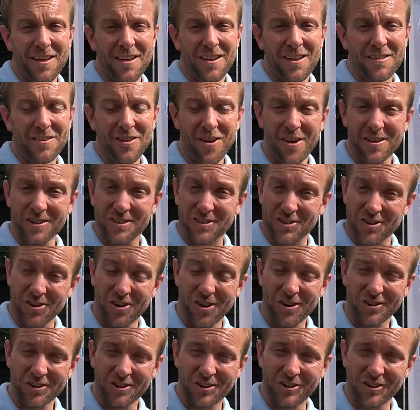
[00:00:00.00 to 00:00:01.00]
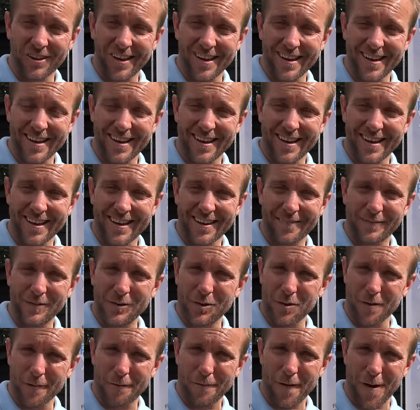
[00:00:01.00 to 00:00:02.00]
Nice, Josh. Uh, have you
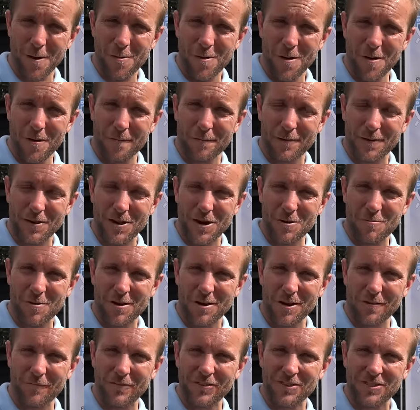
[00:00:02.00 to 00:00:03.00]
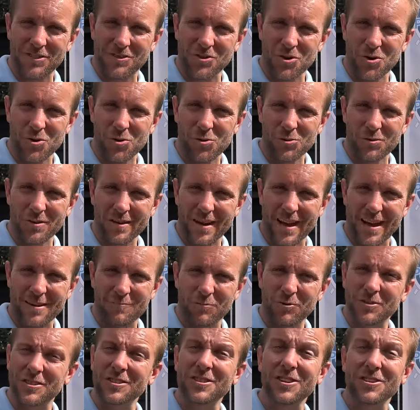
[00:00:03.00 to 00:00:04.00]
got a photo of the new one you've installed? And
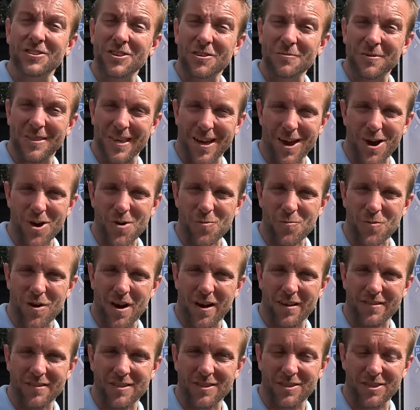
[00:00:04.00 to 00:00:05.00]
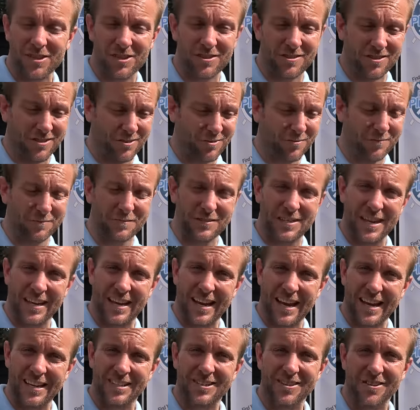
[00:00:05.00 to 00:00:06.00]
what did you do with the old one? Did you sort of dig
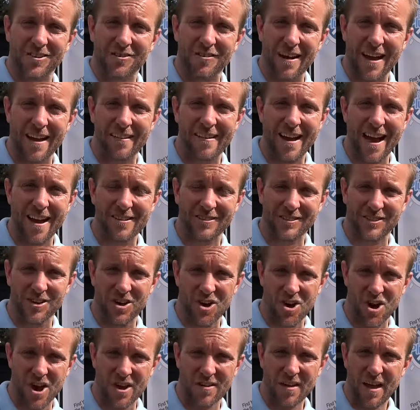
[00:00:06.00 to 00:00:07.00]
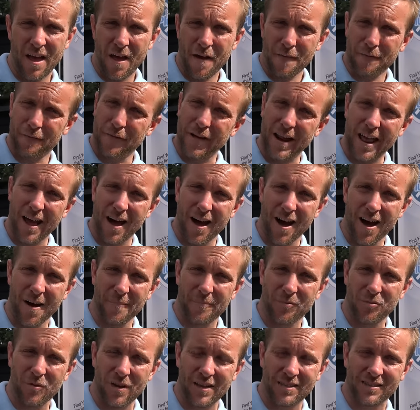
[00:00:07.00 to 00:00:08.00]
it into the ground outside, fill it
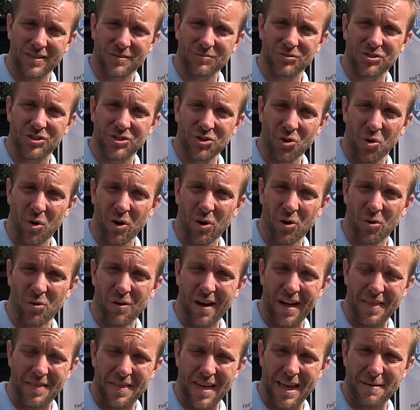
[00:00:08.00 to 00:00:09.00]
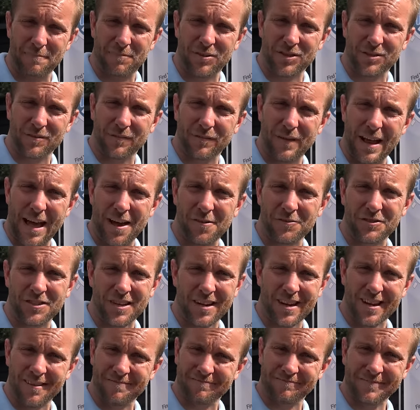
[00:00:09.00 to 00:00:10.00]
up with some soil, and then put some flowers in
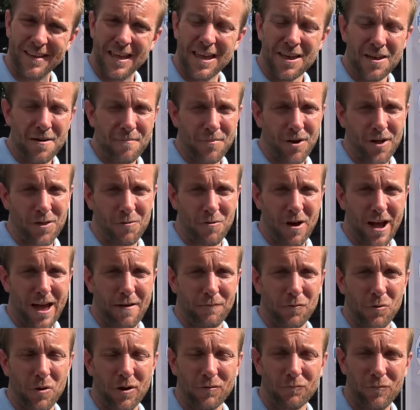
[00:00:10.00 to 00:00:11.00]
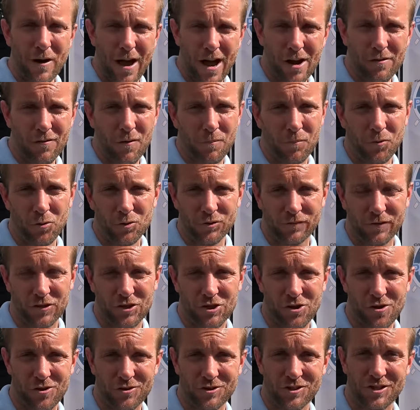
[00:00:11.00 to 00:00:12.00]
it? By the way, everyone, round of applause for
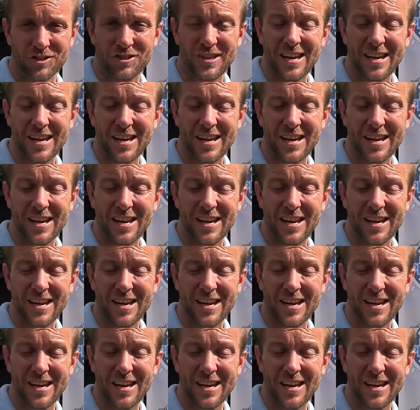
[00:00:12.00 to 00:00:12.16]
Josh because